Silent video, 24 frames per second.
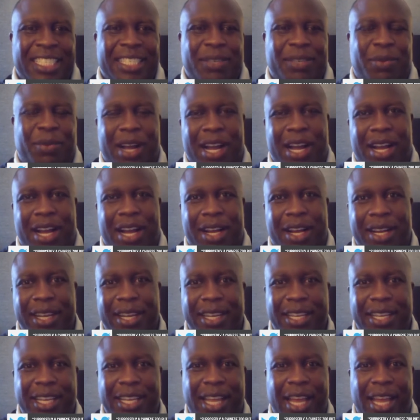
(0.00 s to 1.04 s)
Wow.
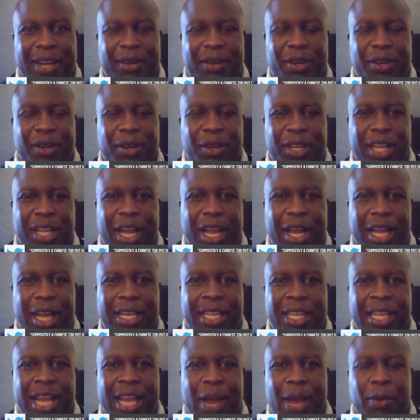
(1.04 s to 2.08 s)
I don't know
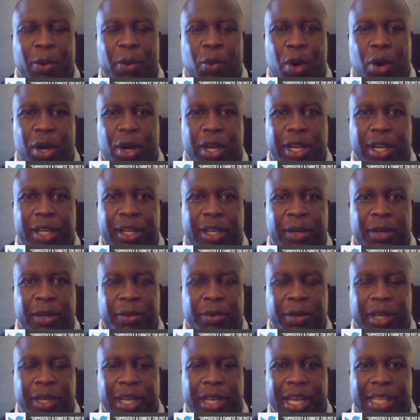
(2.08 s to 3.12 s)
that I would want a
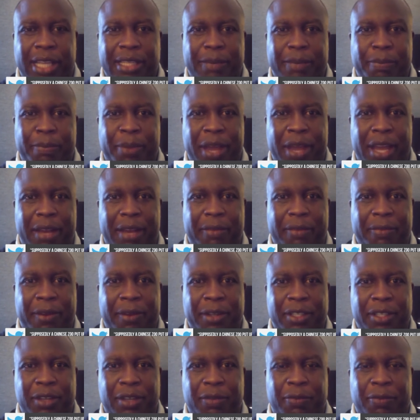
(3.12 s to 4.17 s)
gorilla as a pet.
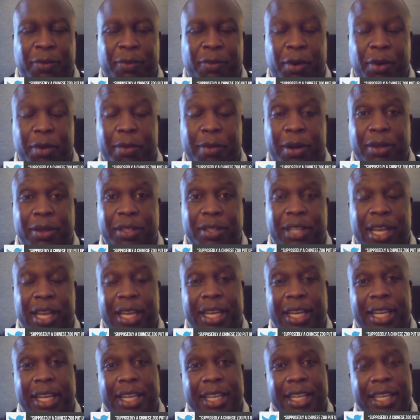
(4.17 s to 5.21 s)
First and foremost,
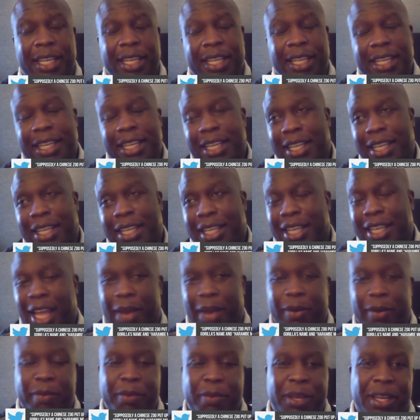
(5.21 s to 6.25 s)
that
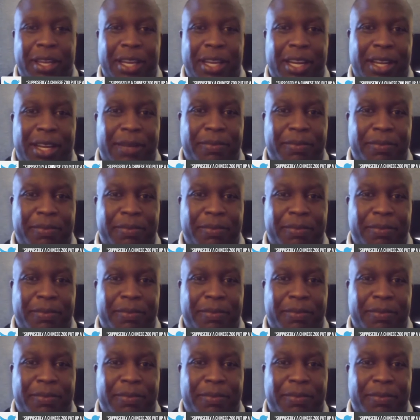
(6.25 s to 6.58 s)
would be